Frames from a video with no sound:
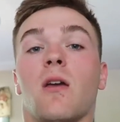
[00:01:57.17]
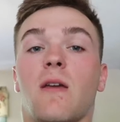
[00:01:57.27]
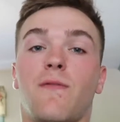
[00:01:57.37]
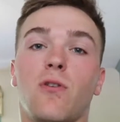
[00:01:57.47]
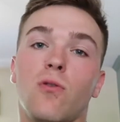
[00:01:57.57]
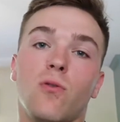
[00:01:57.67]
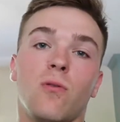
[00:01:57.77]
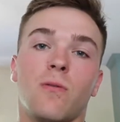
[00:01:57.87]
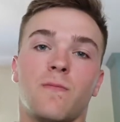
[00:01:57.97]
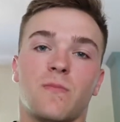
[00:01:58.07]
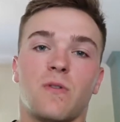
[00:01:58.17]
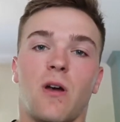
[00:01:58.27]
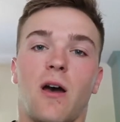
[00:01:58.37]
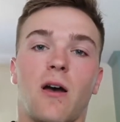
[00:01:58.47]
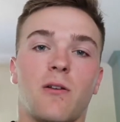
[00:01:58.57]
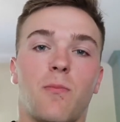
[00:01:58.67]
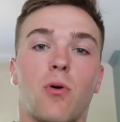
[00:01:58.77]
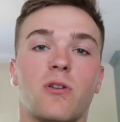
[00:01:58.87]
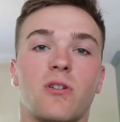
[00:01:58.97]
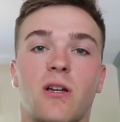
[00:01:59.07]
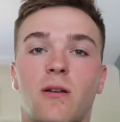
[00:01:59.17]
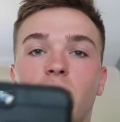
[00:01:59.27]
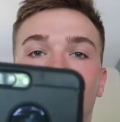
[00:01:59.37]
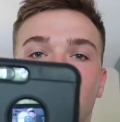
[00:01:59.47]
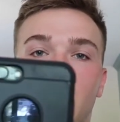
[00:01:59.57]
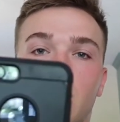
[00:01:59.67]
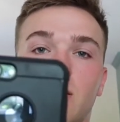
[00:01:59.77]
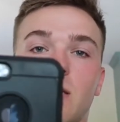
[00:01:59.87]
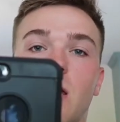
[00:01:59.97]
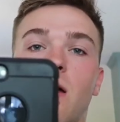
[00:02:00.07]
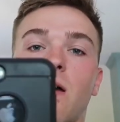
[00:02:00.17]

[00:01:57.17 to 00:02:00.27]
If you do uh, portrait like this,